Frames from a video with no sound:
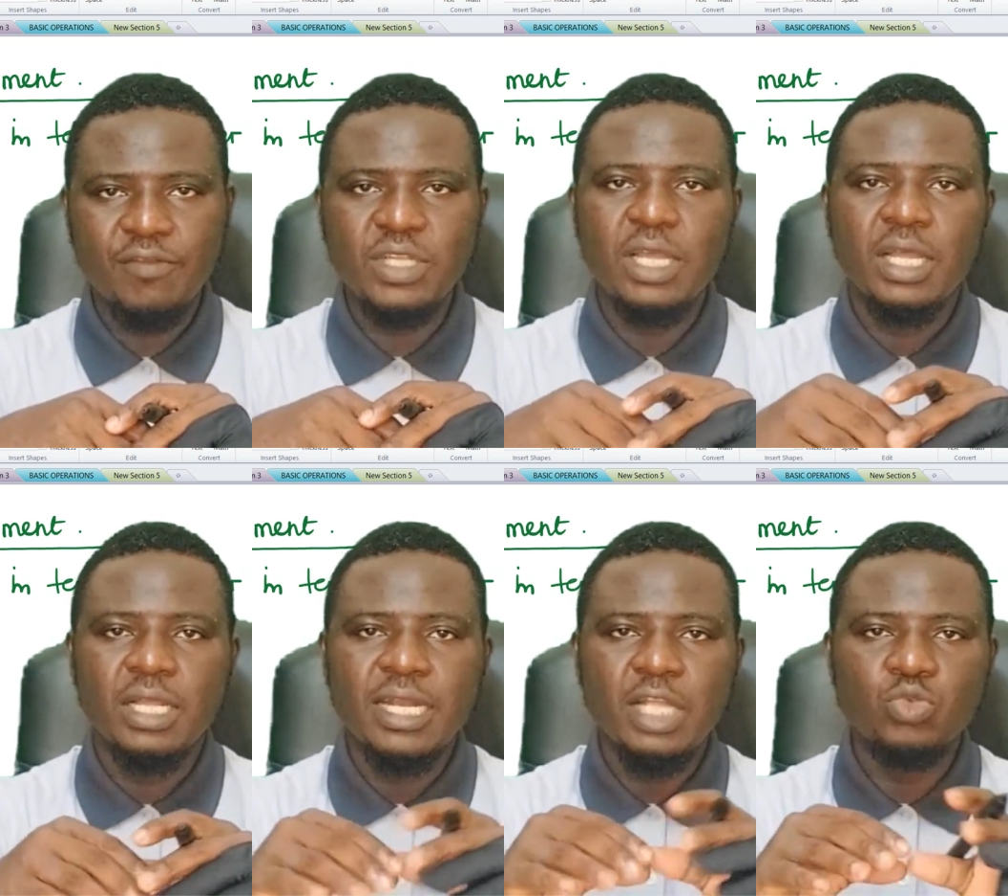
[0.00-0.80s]
and
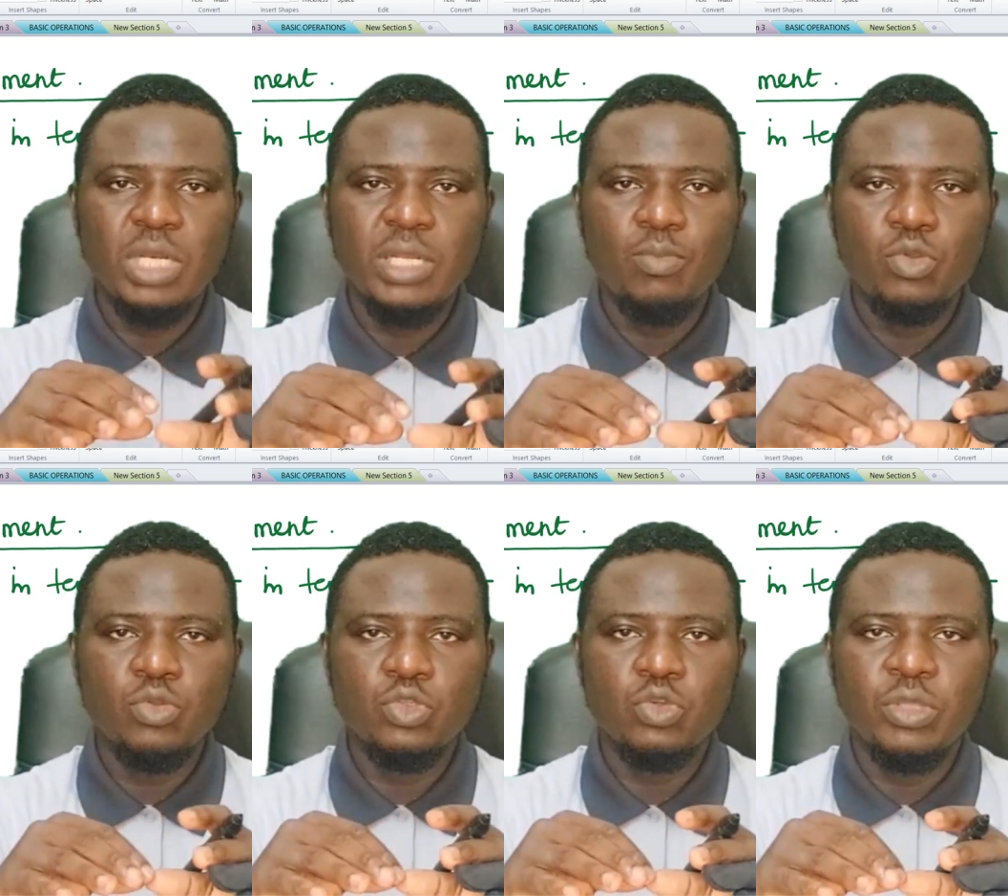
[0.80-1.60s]
thereafter that will
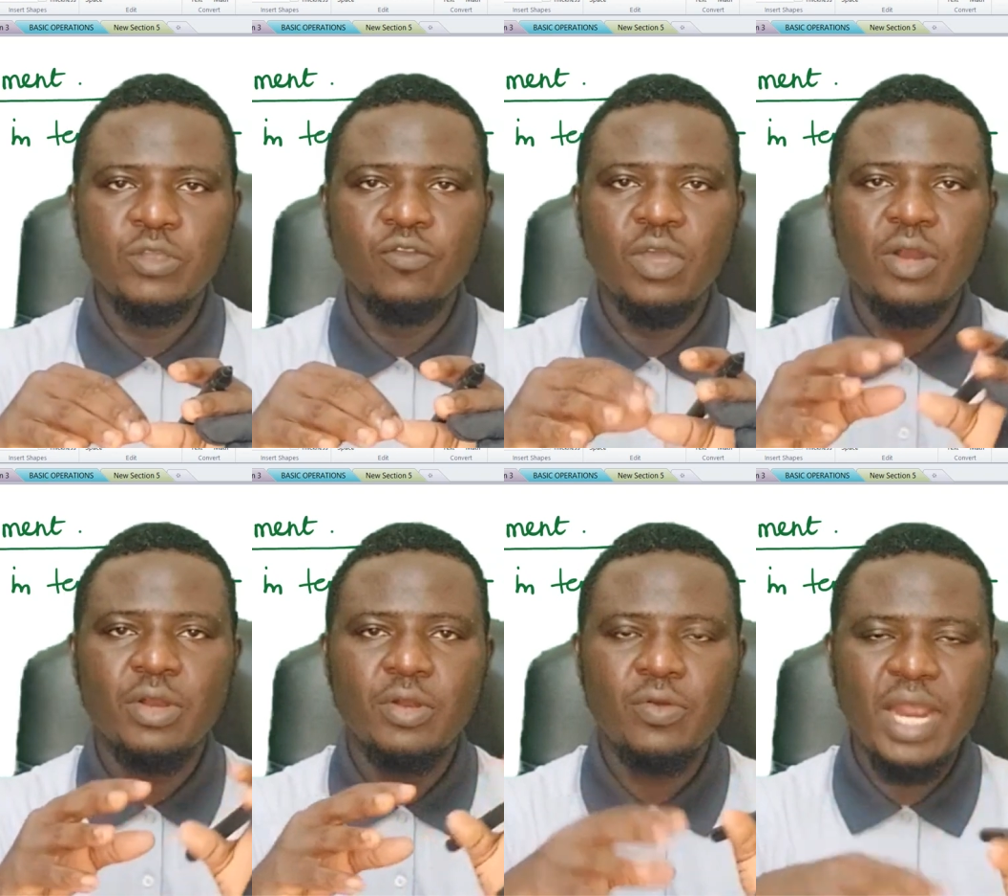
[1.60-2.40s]
enable you to know
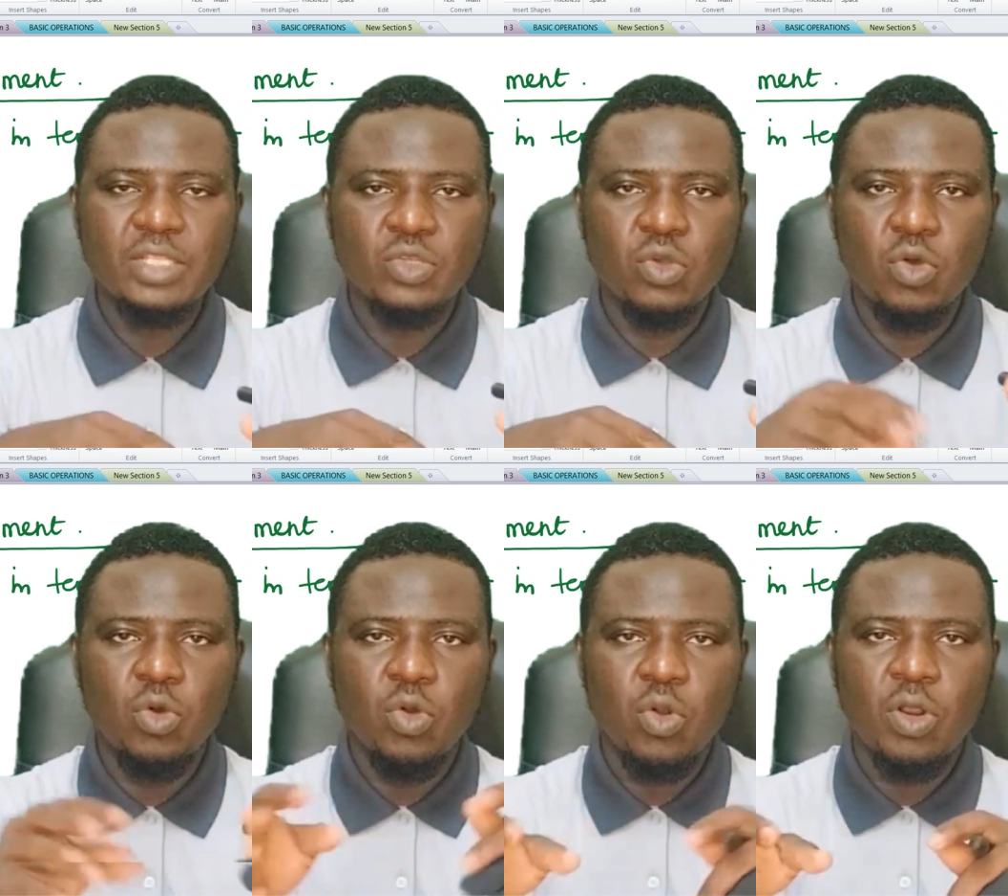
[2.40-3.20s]
if you are
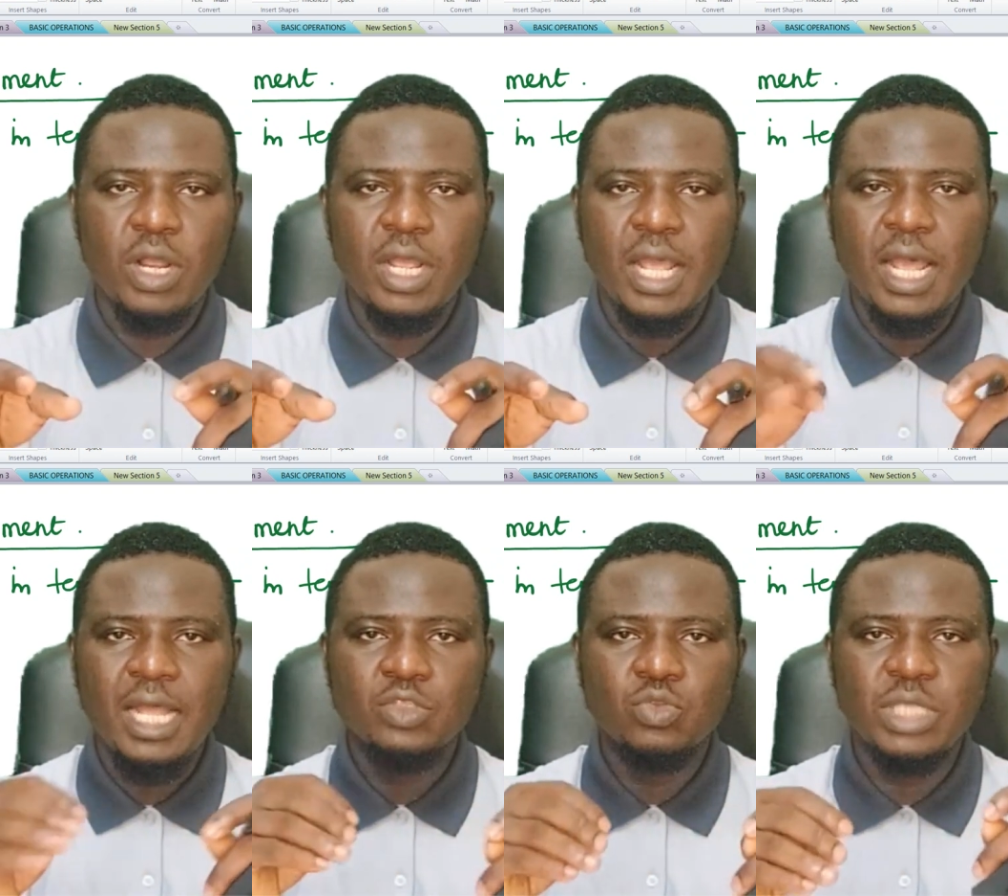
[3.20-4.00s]
right or
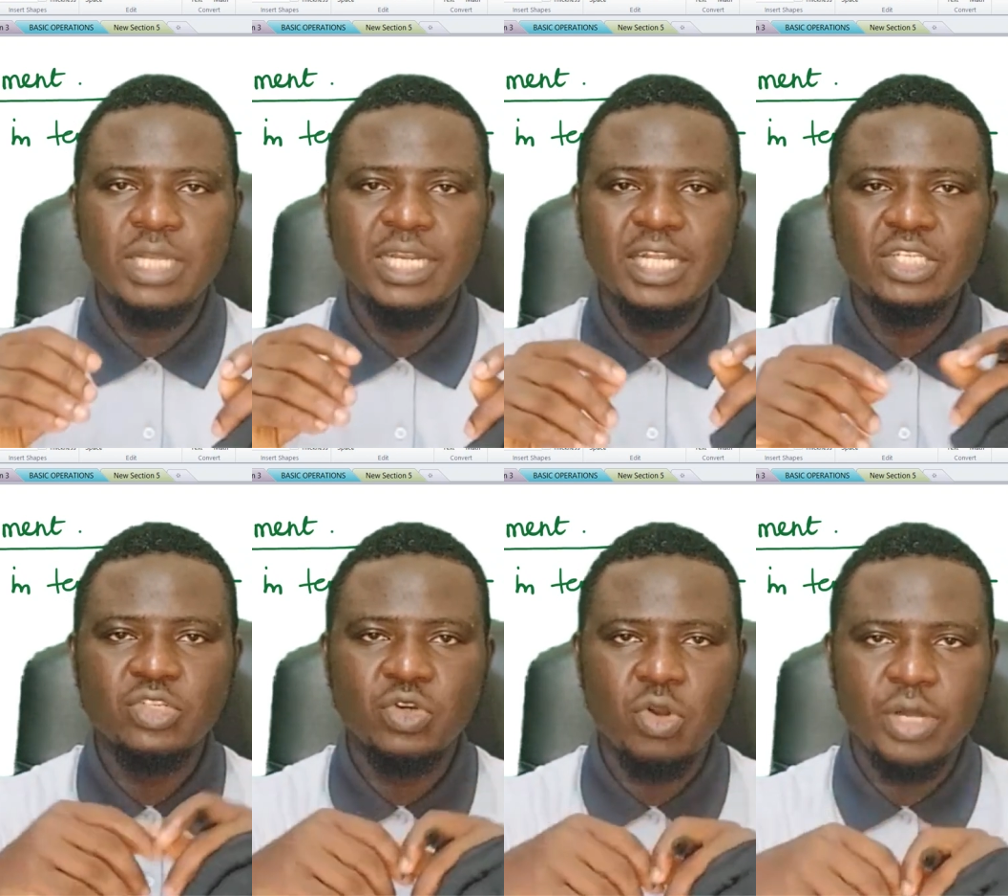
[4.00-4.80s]
wrong and to take
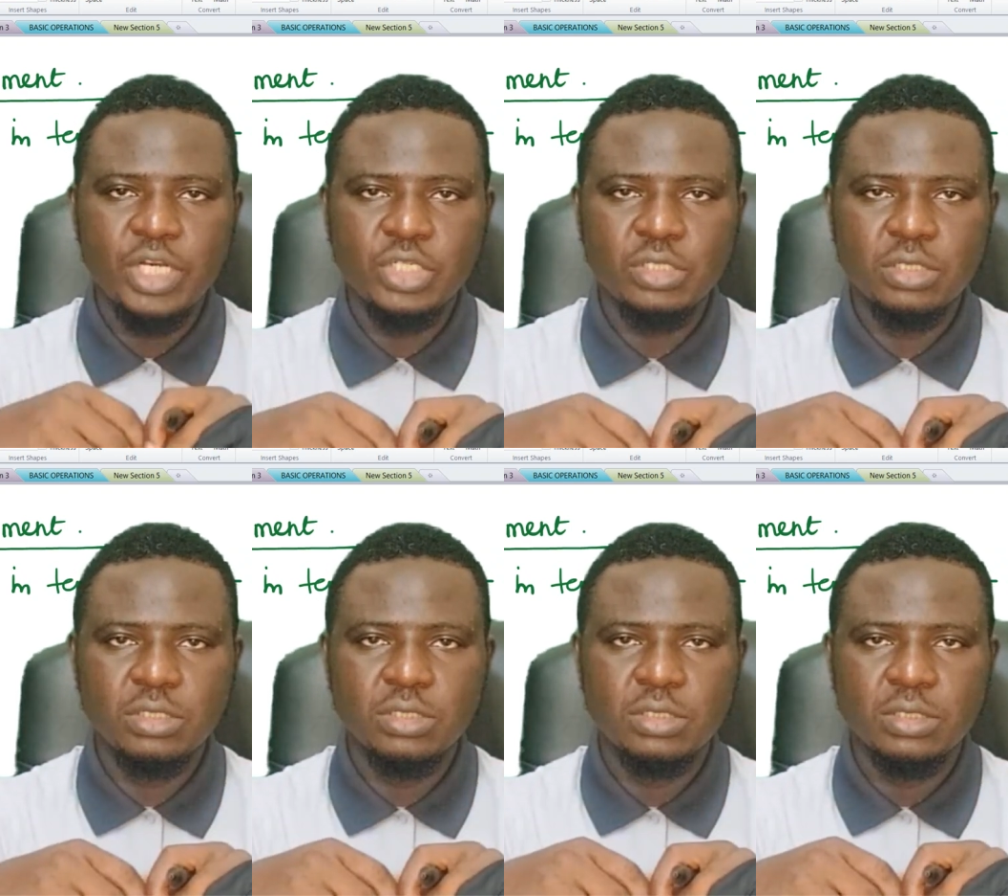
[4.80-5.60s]
the necessary
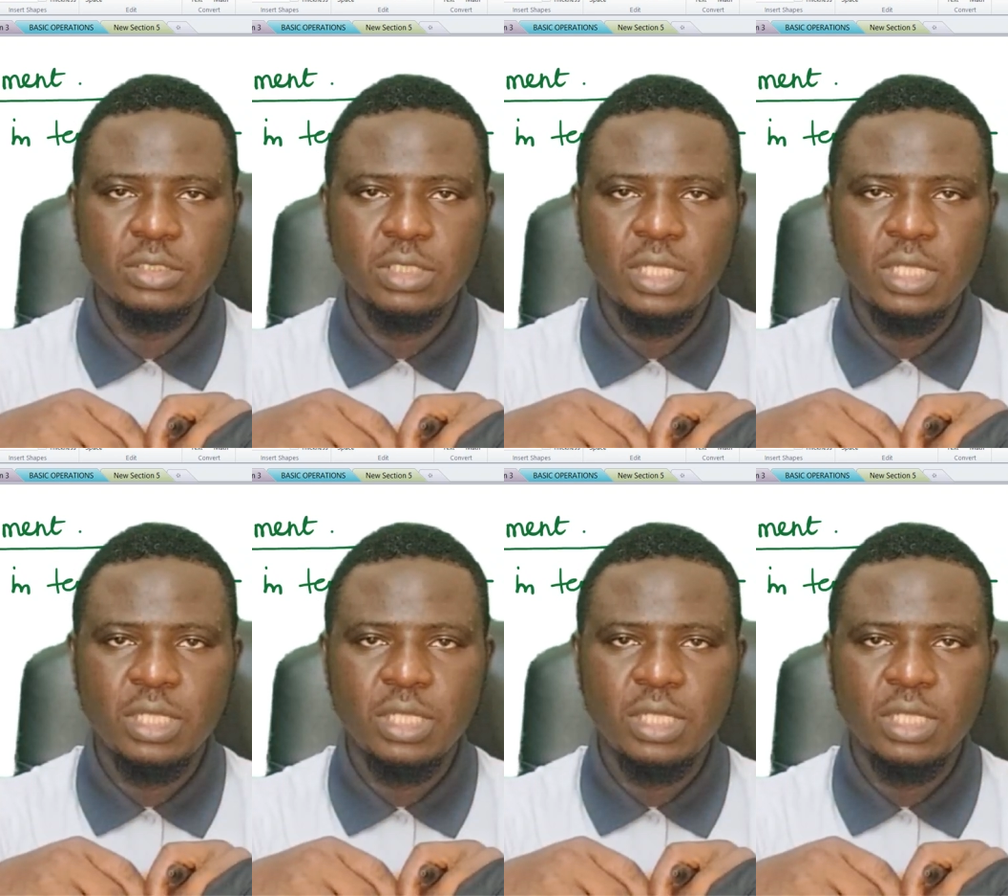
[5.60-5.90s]
corrections.